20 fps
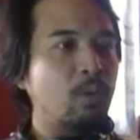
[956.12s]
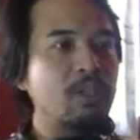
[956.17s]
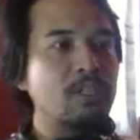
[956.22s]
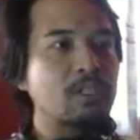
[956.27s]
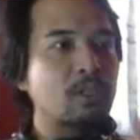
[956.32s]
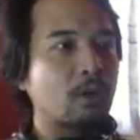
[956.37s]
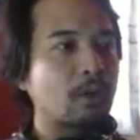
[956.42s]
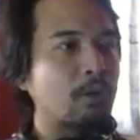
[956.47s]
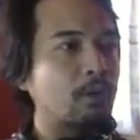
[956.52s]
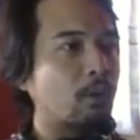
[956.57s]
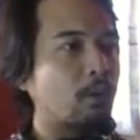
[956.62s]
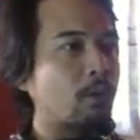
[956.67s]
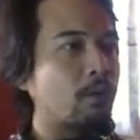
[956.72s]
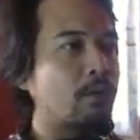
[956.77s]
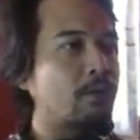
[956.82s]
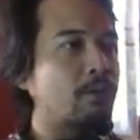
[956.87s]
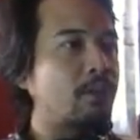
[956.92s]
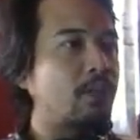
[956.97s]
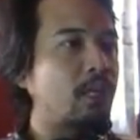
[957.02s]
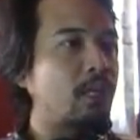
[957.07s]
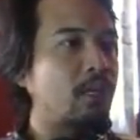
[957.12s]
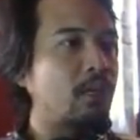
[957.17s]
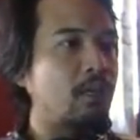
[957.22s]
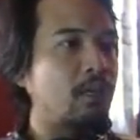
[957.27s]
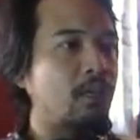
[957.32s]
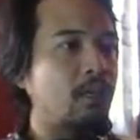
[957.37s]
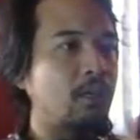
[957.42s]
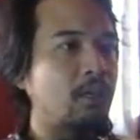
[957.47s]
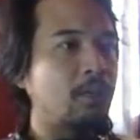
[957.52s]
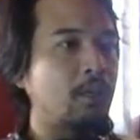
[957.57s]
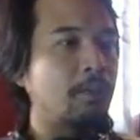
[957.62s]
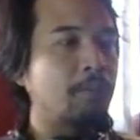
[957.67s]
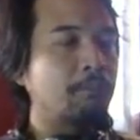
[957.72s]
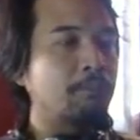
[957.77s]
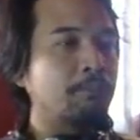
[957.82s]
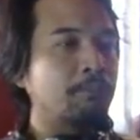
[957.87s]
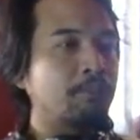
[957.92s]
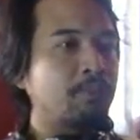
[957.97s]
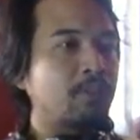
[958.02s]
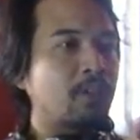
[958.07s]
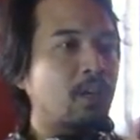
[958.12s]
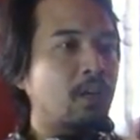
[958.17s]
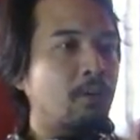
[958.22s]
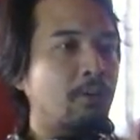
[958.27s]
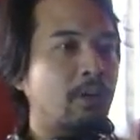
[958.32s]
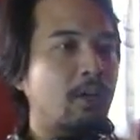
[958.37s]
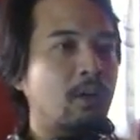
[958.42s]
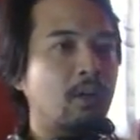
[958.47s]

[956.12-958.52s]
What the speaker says: wizard or the what do